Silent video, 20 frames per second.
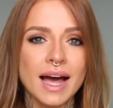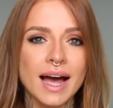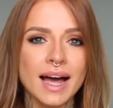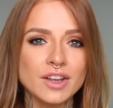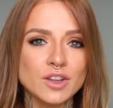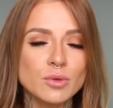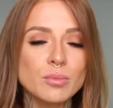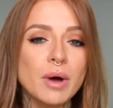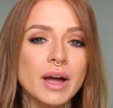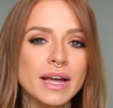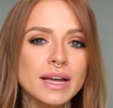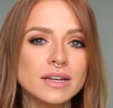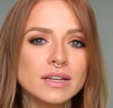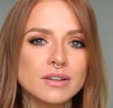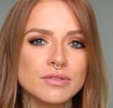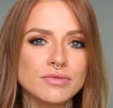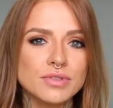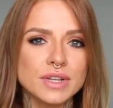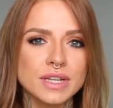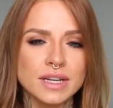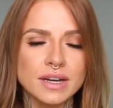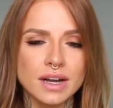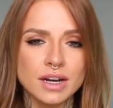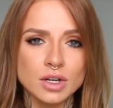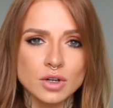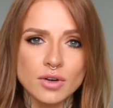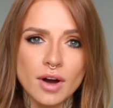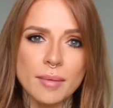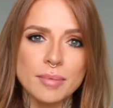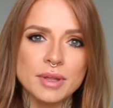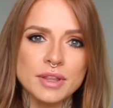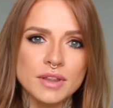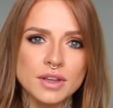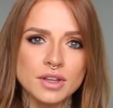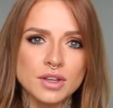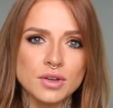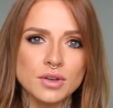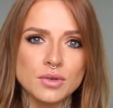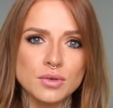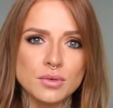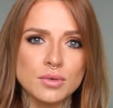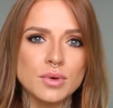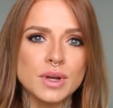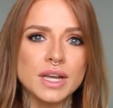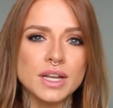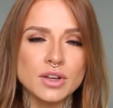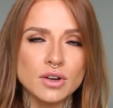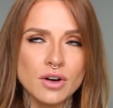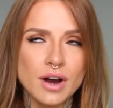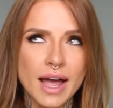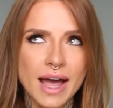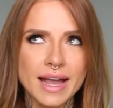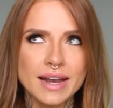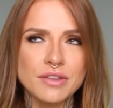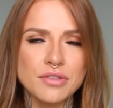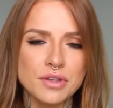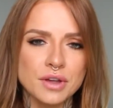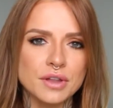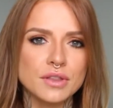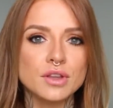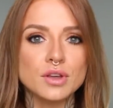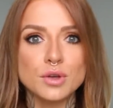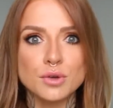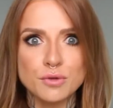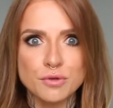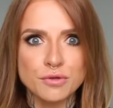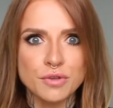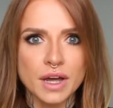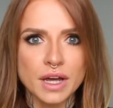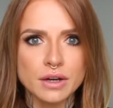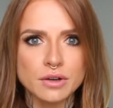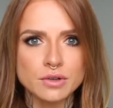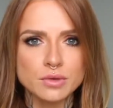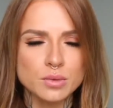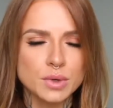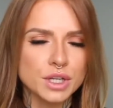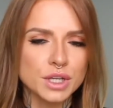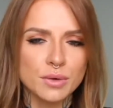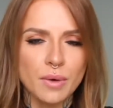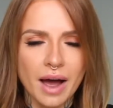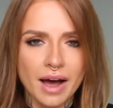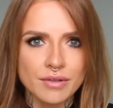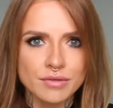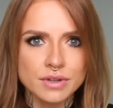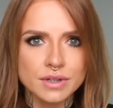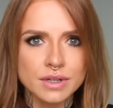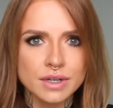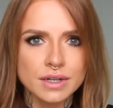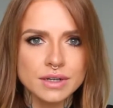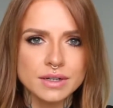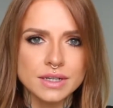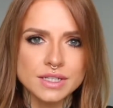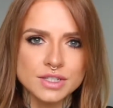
and you might end up feeling kind of crappy that you in your head think that you failed when you haven't.